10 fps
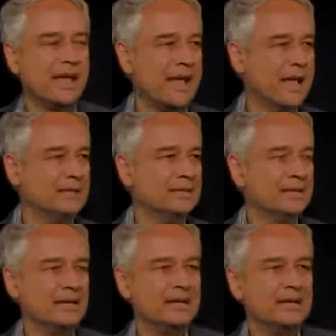And
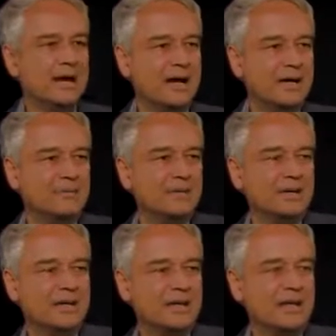
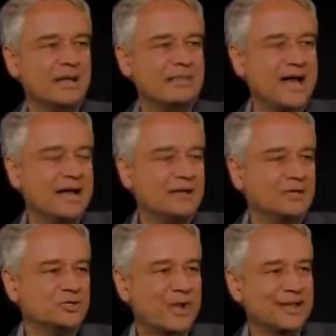that
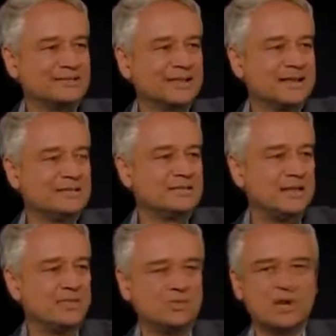
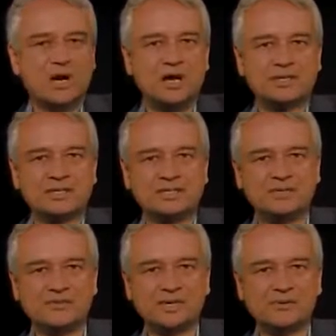translates into a
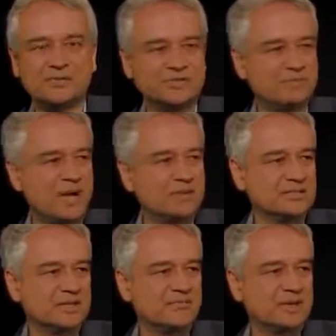conductivity, which is
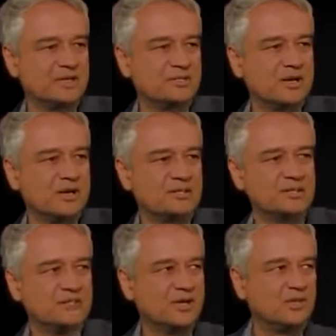positive because the
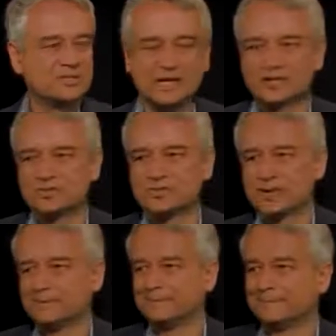conductivity goes like Q
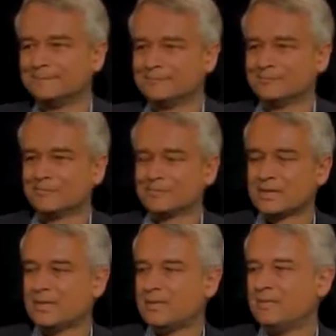squared.
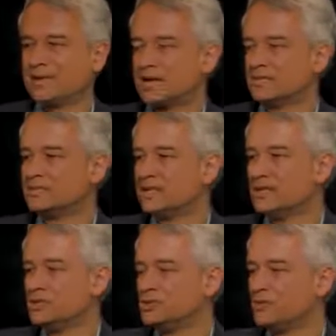Because
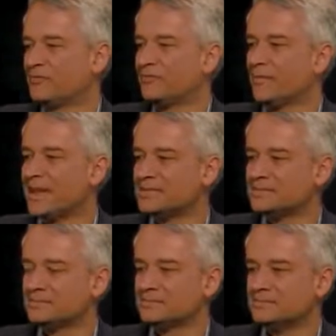the drift
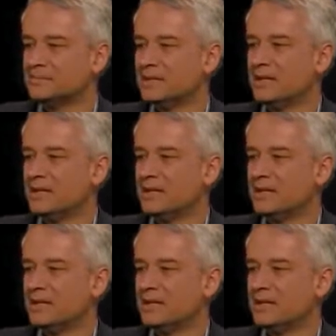momentum